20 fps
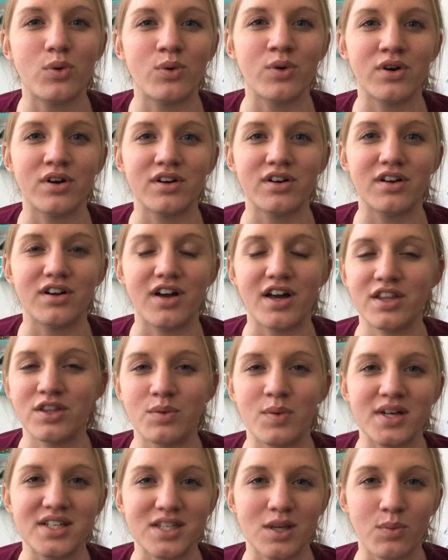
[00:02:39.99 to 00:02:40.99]
or
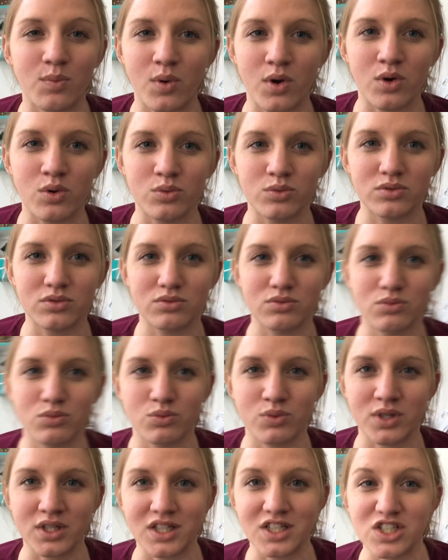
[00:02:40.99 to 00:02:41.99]
otherwise I won't
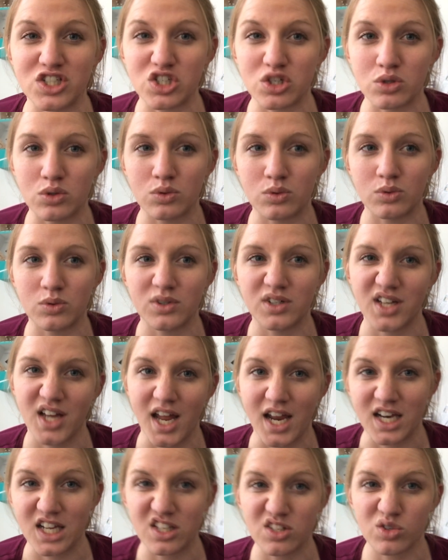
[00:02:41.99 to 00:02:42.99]
really do
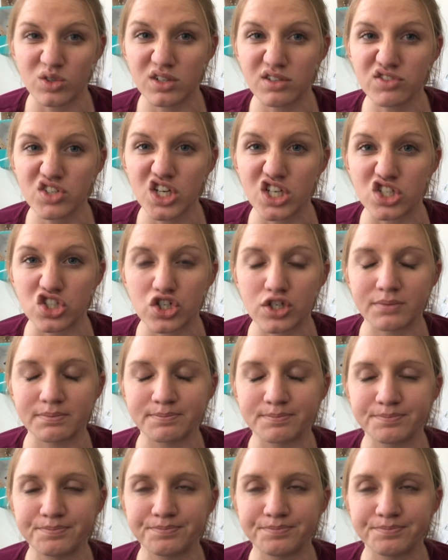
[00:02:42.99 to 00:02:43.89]
any sort of change.